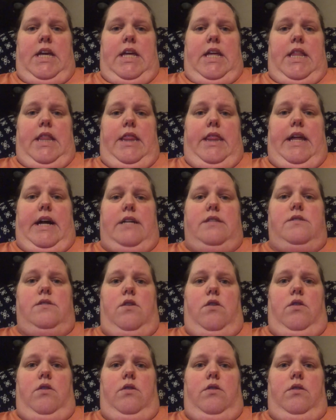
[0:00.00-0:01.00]
That's
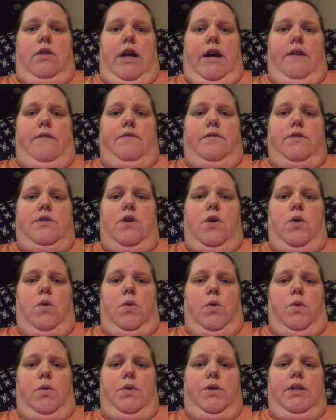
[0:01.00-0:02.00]
all I've
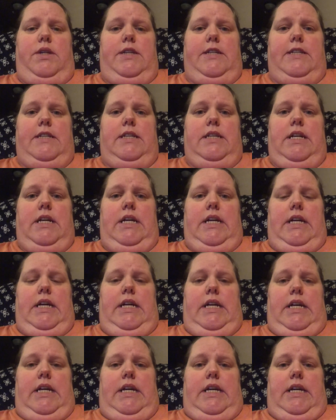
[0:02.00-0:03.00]
told.
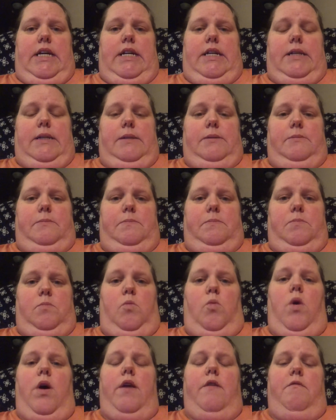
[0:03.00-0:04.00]

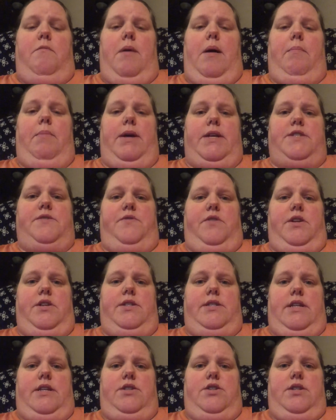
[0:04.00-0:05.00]
One of my best
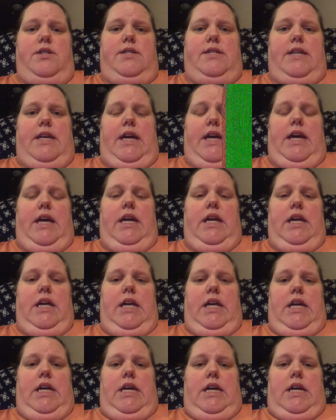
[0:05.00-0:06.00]
friends, I should say.
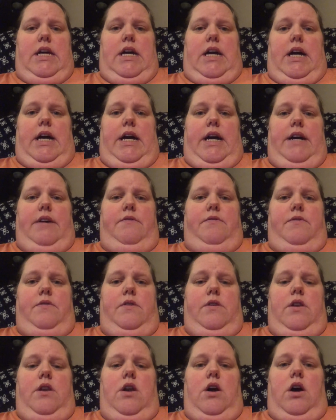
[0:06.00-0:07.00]
I've
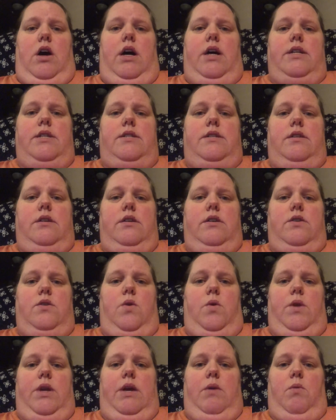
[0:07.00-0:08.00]
not
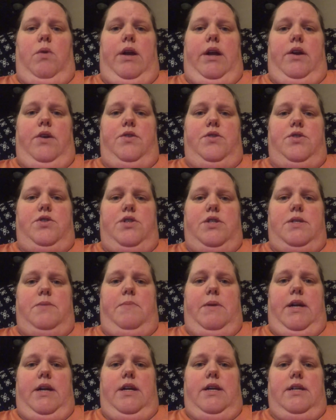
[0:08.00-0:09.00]
told anyone else just
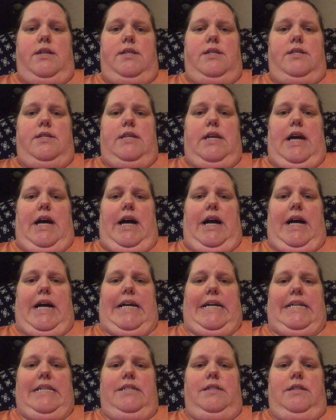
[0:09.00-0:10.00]
because
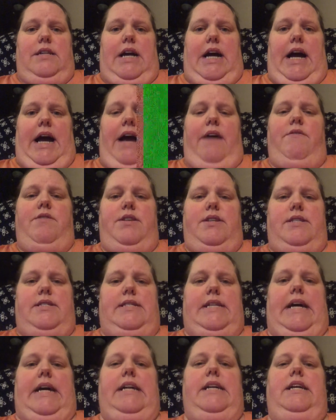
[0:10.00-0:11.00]
I haven't
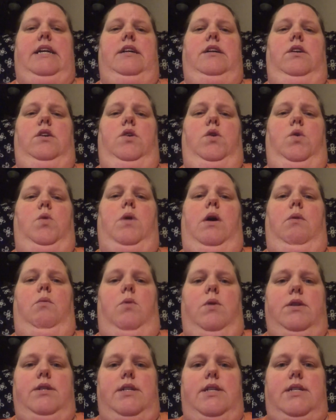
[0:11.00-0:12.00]
decided who I
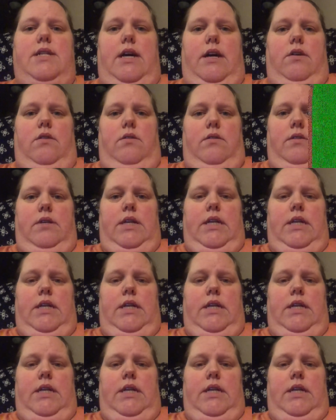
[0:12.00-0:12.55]
want to tell.